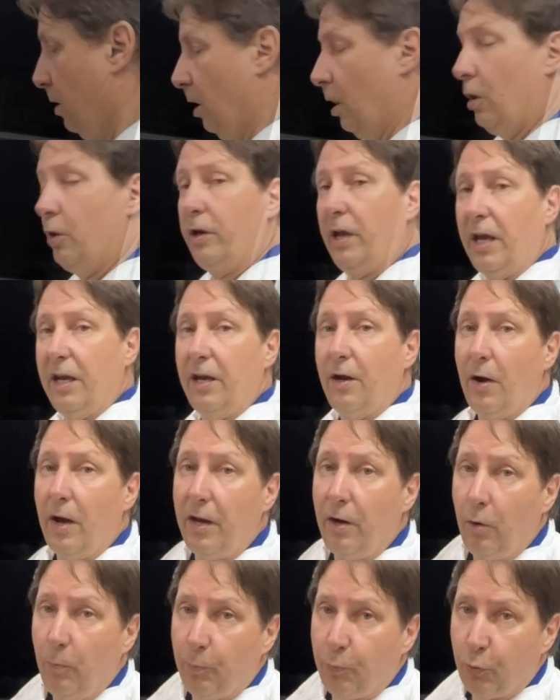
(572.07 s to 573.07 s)
Okay, now
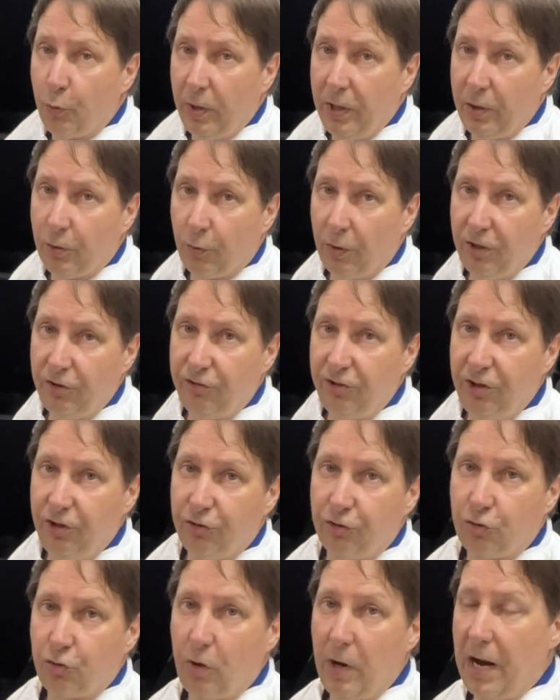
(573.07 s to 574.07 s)
I don't pre-grease
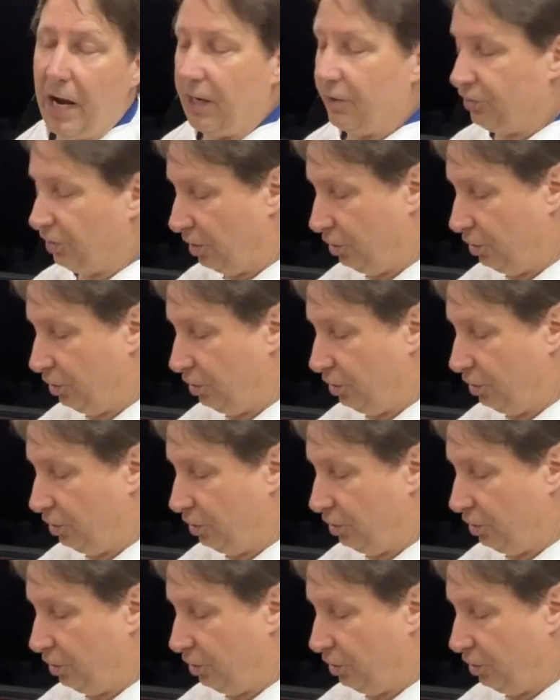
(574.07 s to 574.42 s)
these tracks.